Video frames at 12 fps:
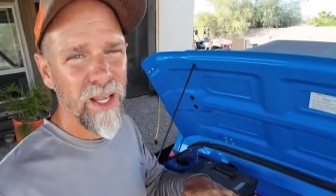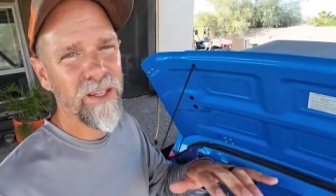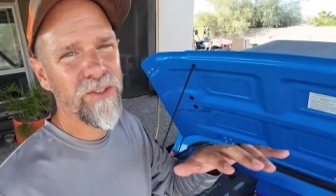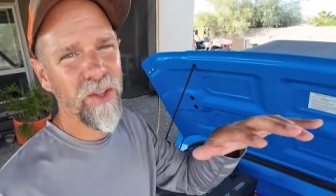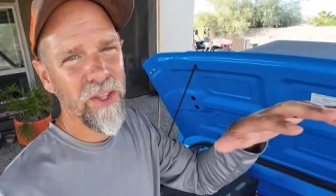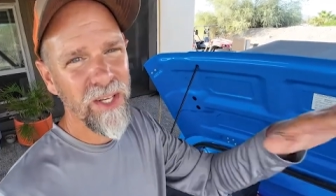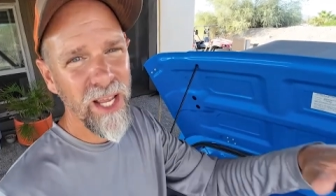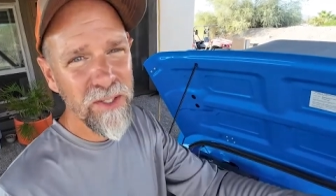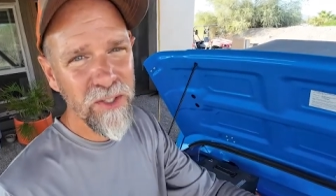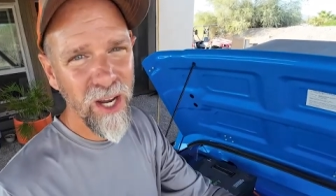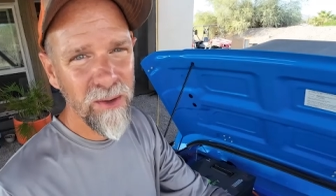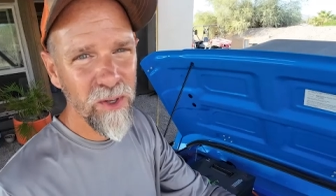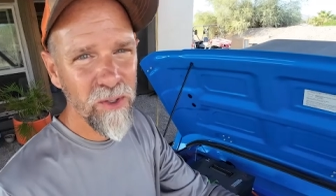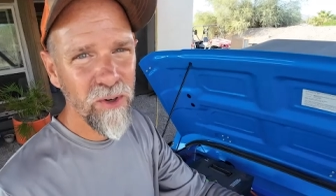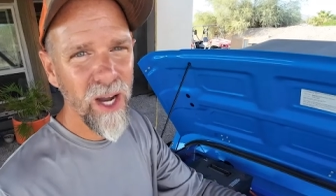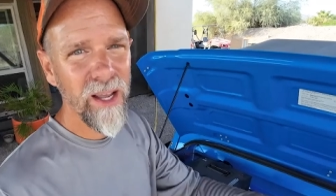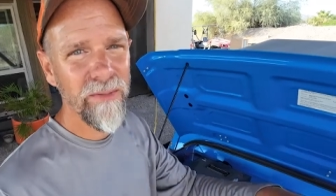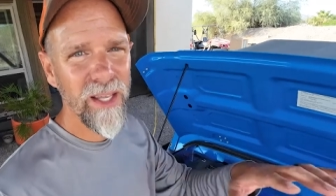And so the next time you
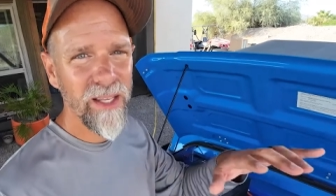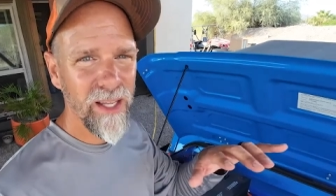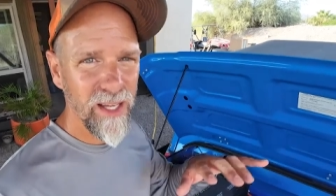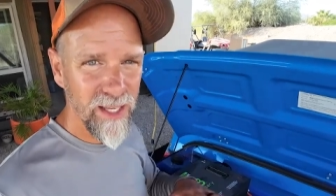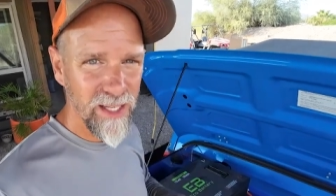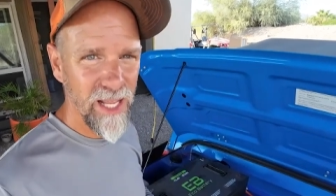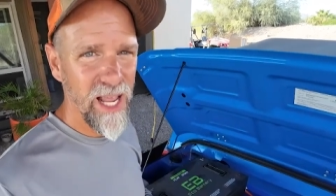drive it, it